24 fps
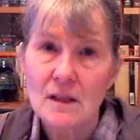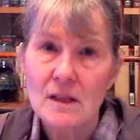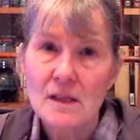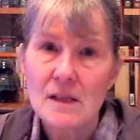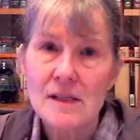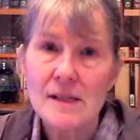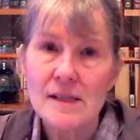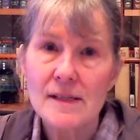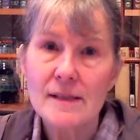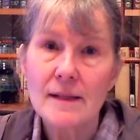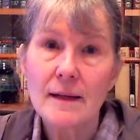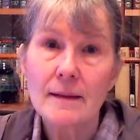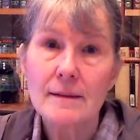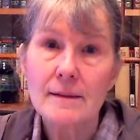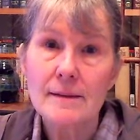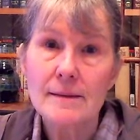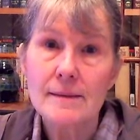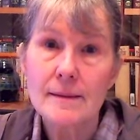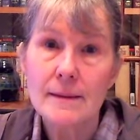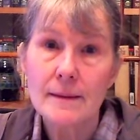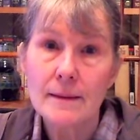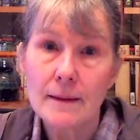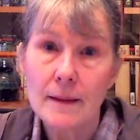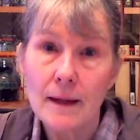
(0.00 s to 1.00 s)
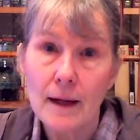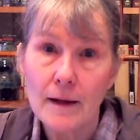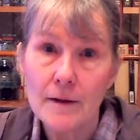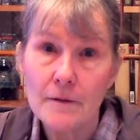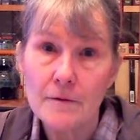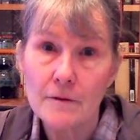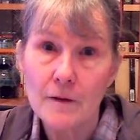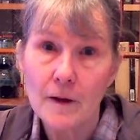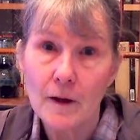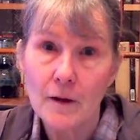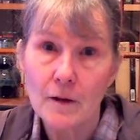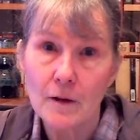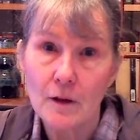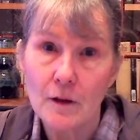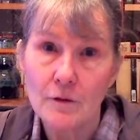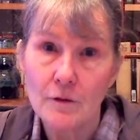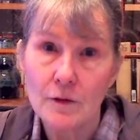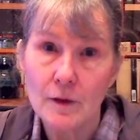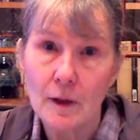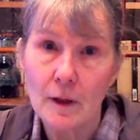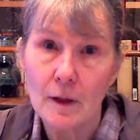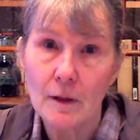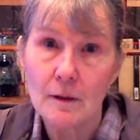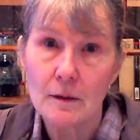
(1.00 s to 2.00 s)
sucks the life out of
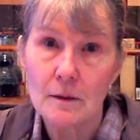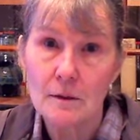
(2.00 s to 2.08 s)
you.